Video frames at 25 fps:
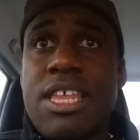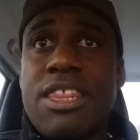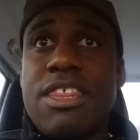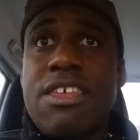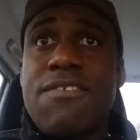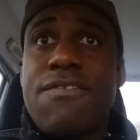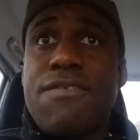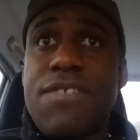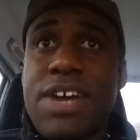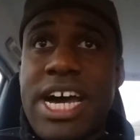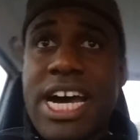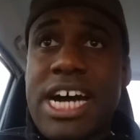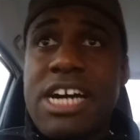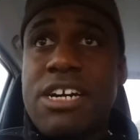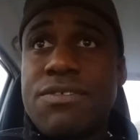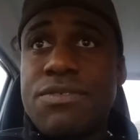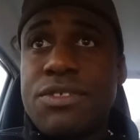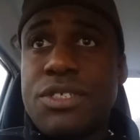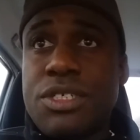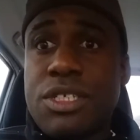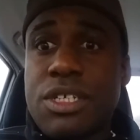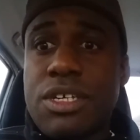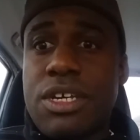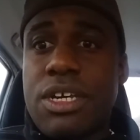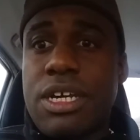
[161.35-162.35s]
the
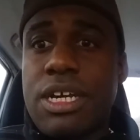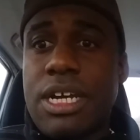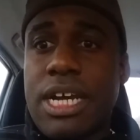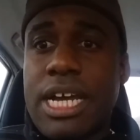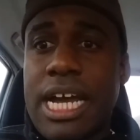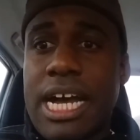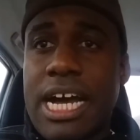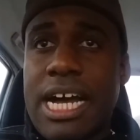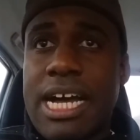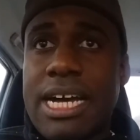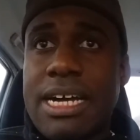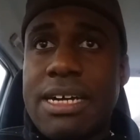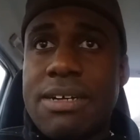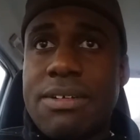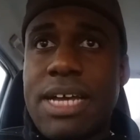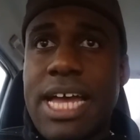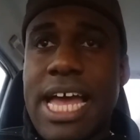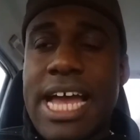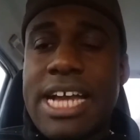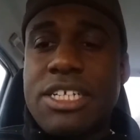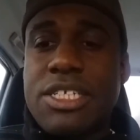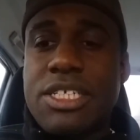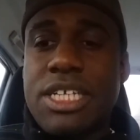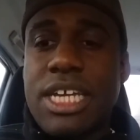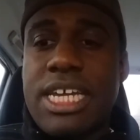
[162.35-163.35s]
valves
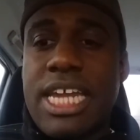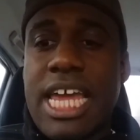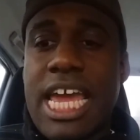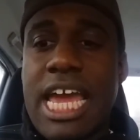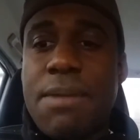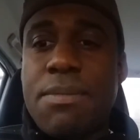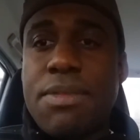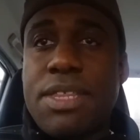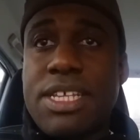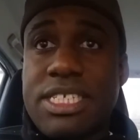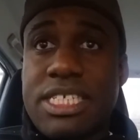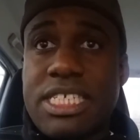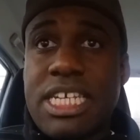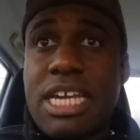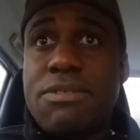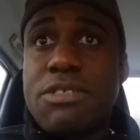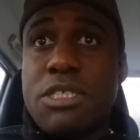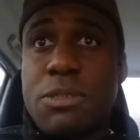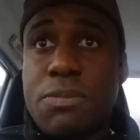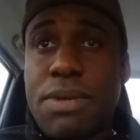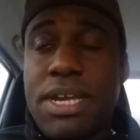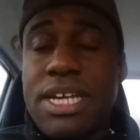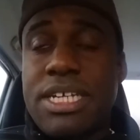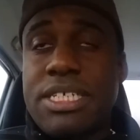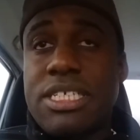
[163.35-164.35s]
actually inhabit the same
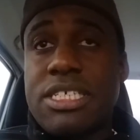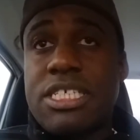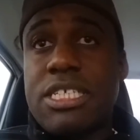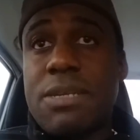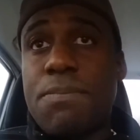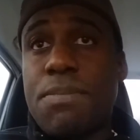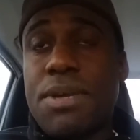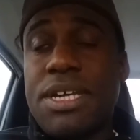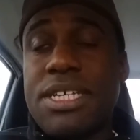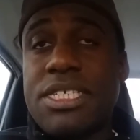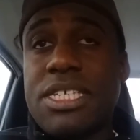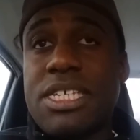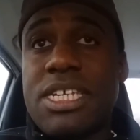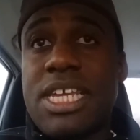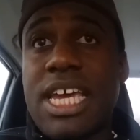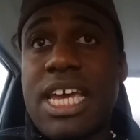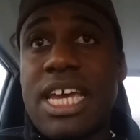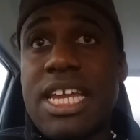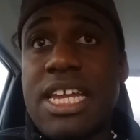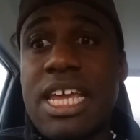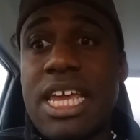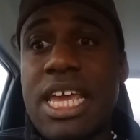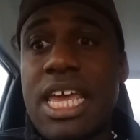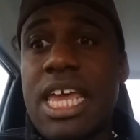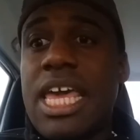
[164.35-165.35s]
space as the piston
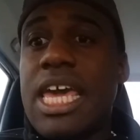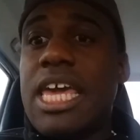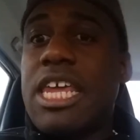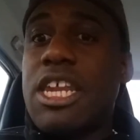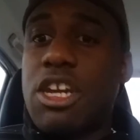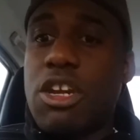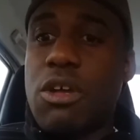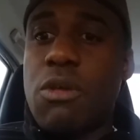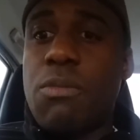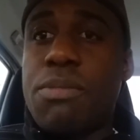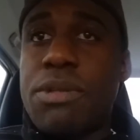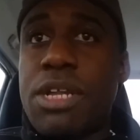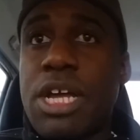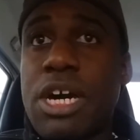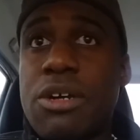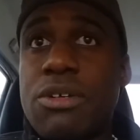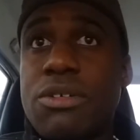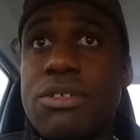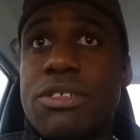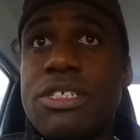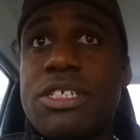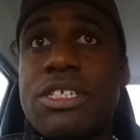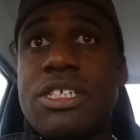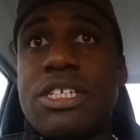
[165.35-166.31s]
head, and it'll blow,